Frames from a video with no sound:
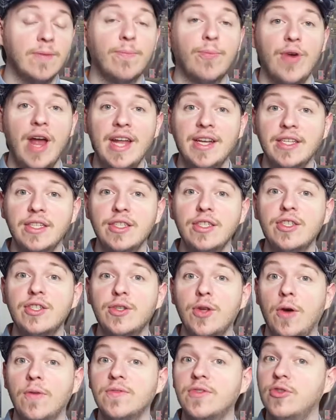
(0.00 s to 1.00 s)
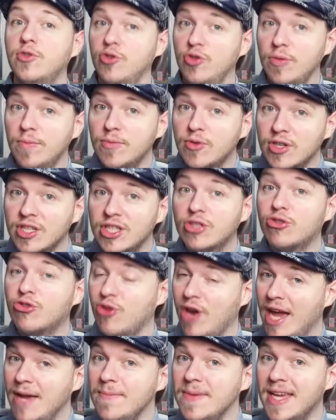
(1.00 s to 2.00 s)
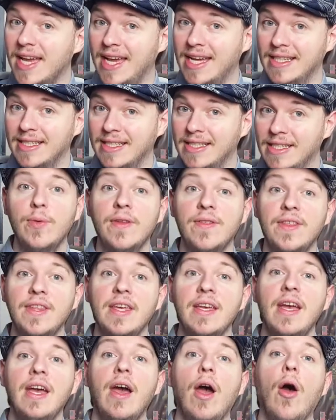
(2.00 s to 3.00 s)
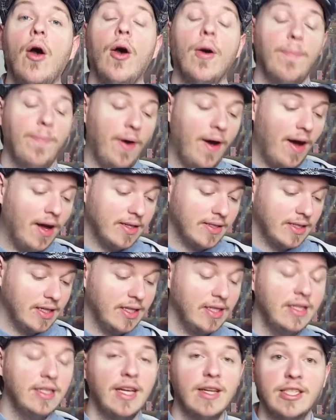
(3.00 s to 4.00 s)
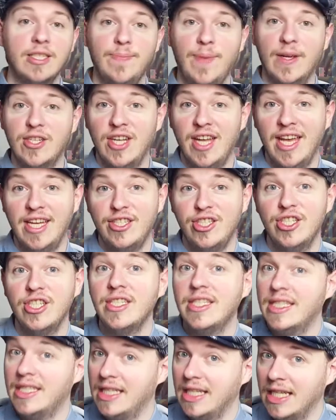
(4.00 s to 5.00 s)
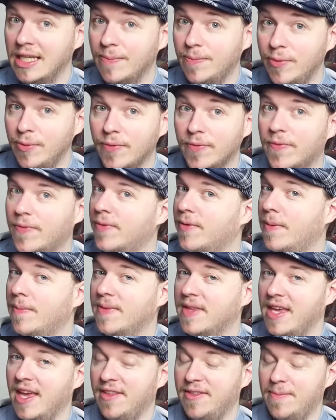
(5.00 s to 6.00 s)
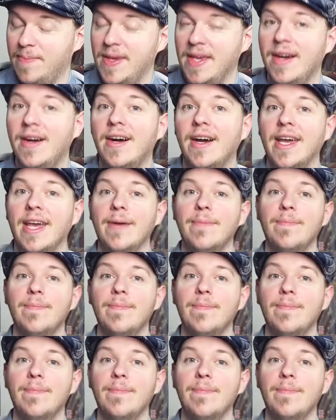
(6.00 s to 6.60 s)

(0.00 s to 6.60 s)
Brennan solves numerous crime cases with her partner, Special Agent Celie Booth from the FBI.